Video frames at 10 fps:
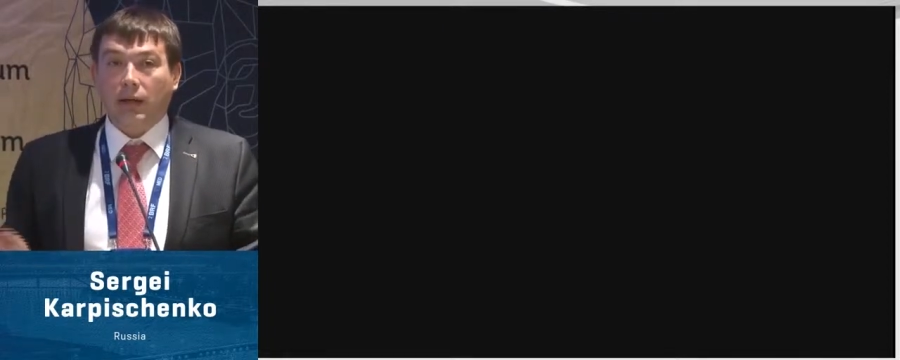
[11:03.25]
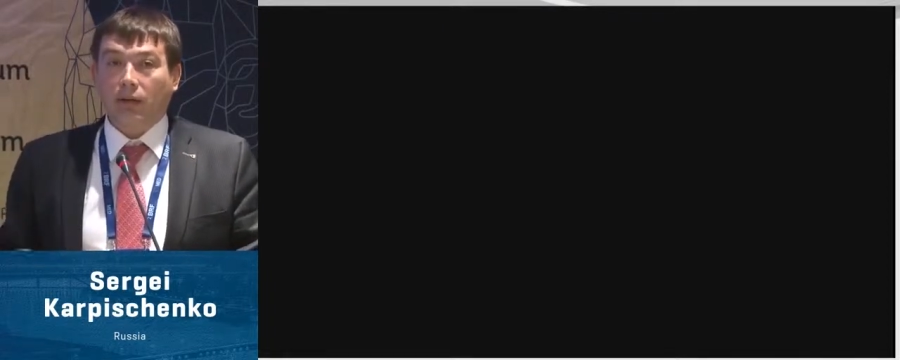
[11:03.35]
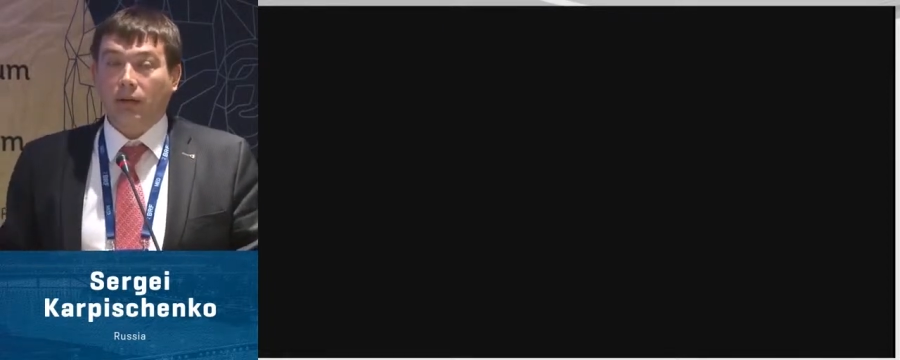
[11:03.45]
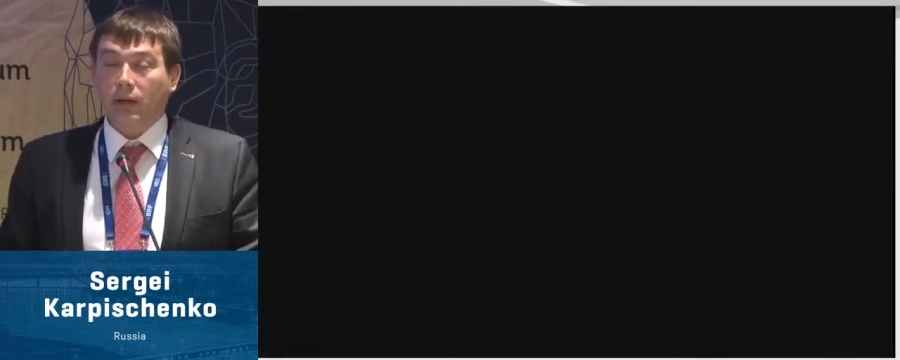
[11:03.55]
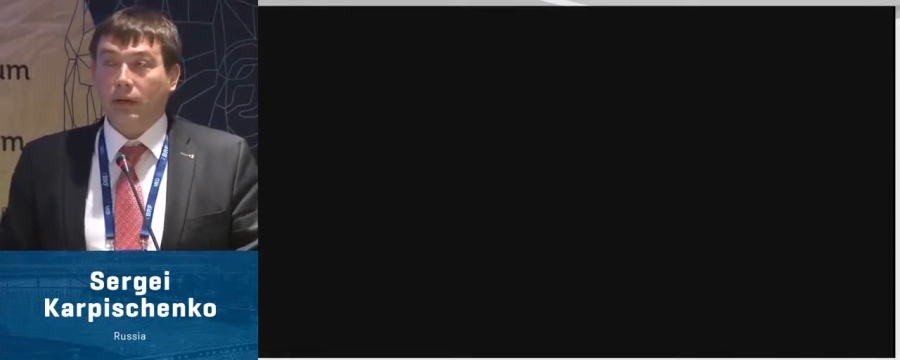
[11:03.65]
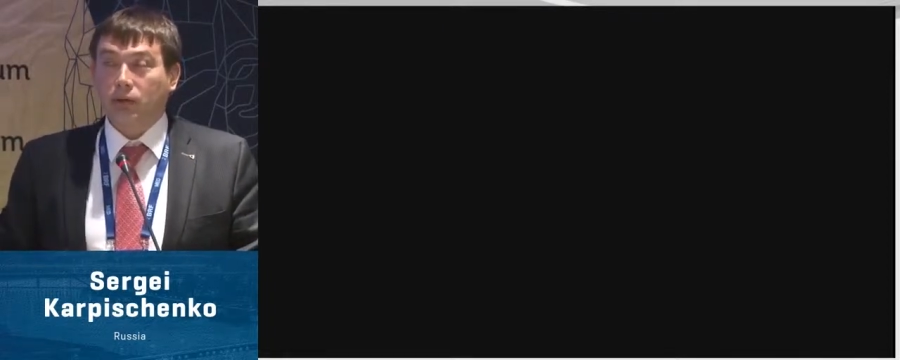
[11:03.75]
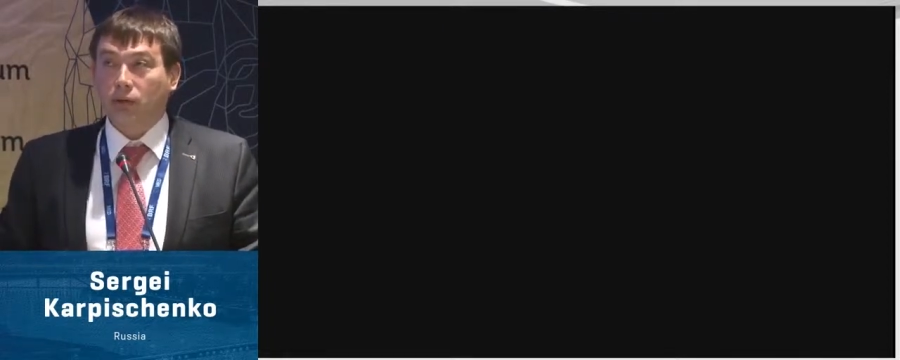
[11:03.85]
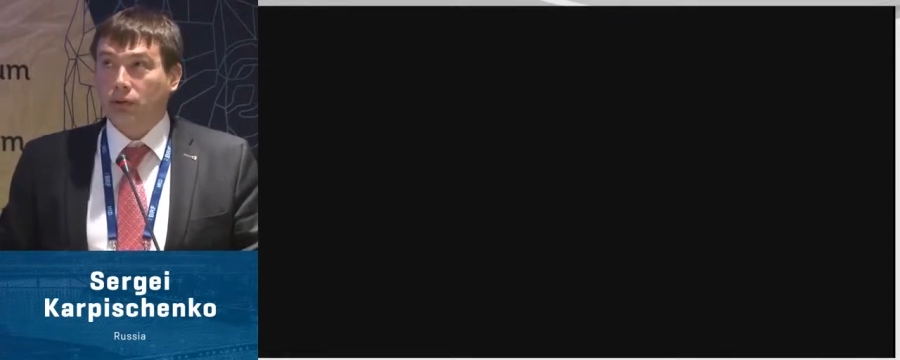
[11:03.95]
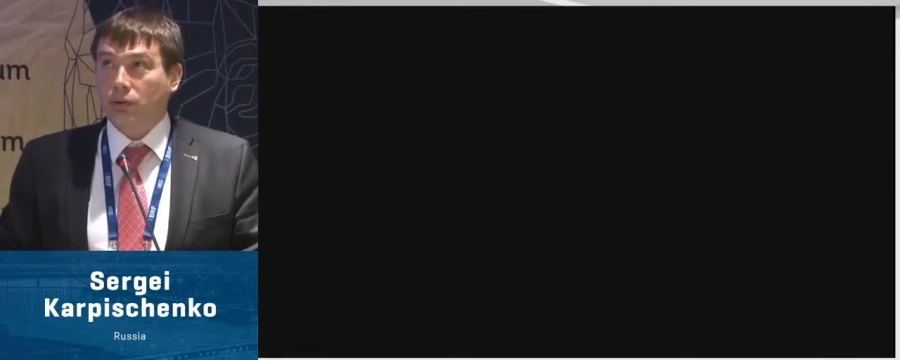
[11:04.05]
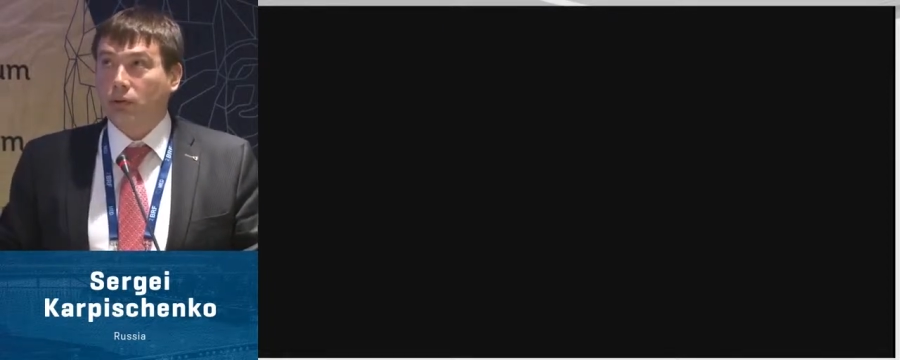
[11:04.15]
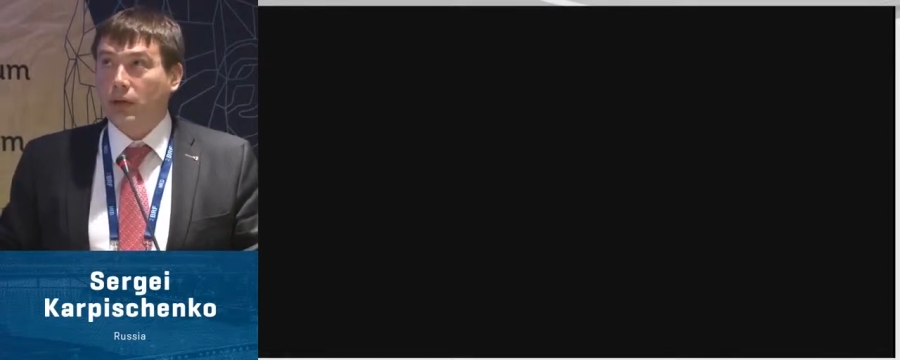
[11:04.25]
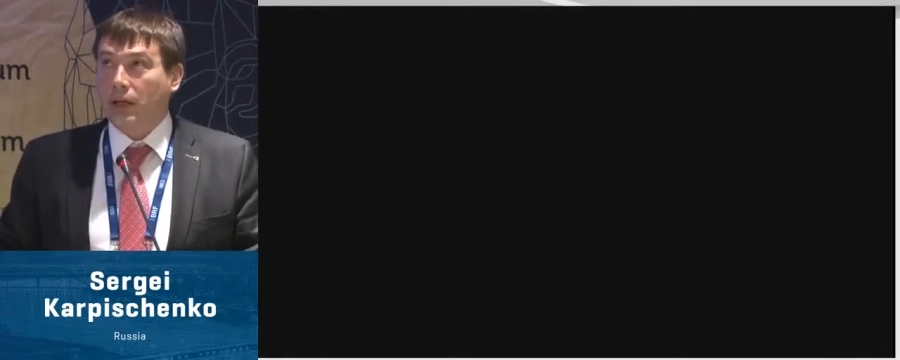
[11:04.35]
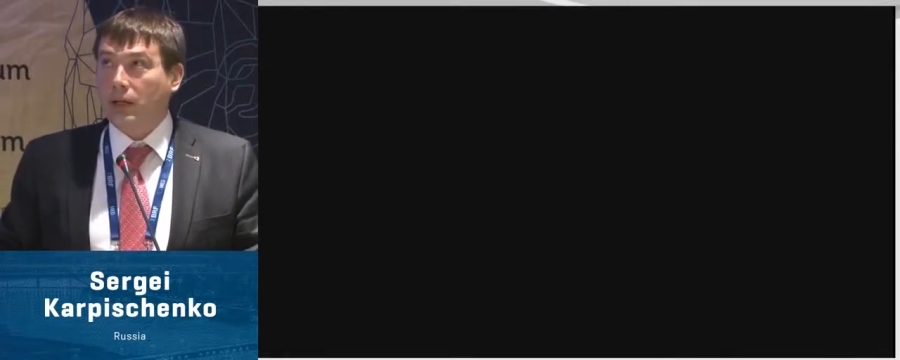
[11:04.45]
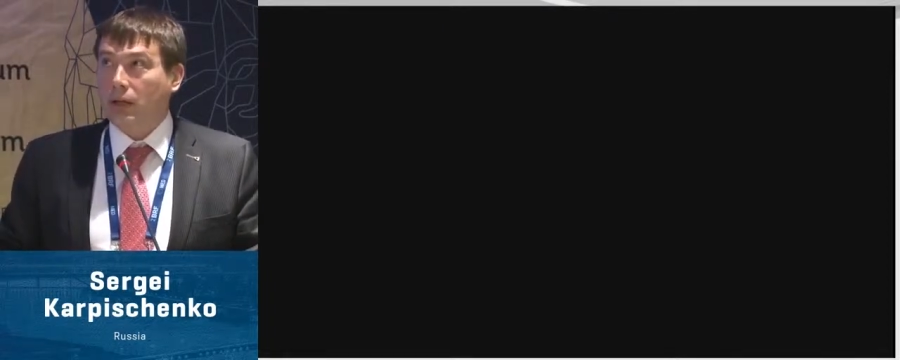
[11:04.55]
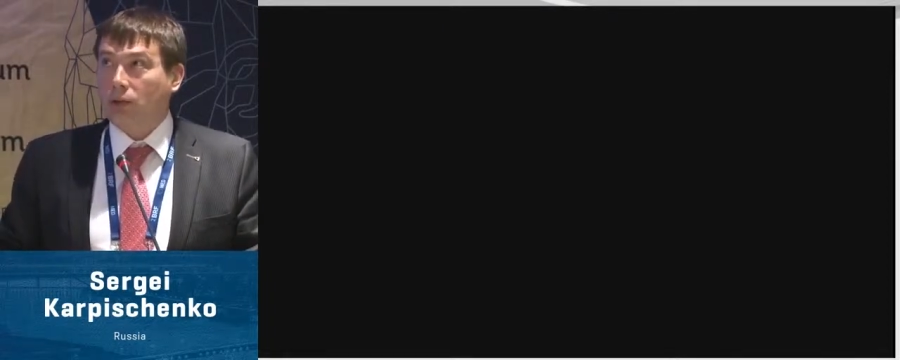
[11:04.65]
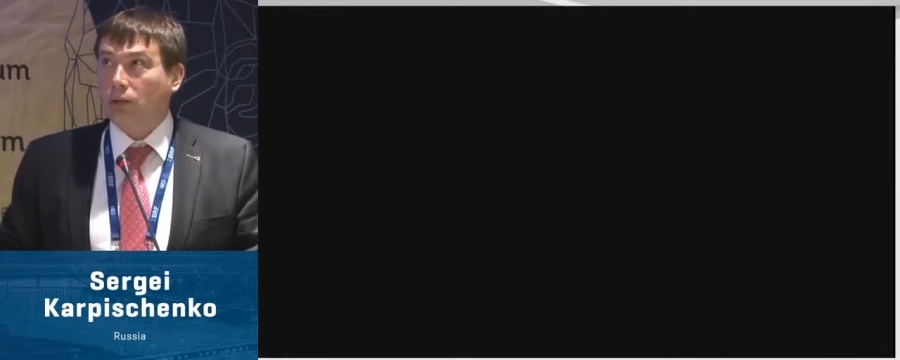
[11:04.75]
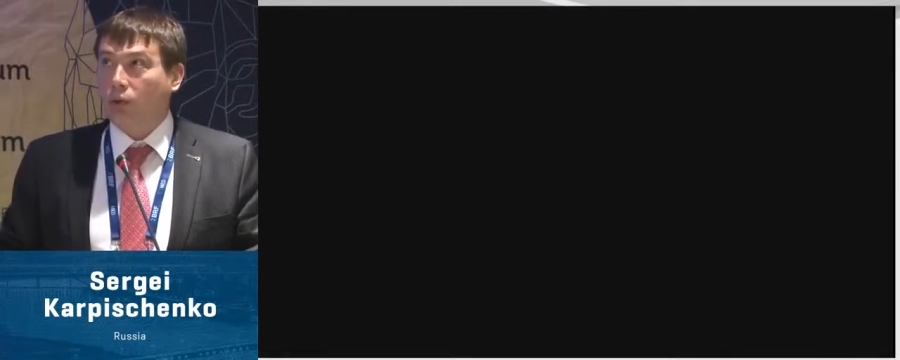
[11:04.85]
I think it's not a good idea to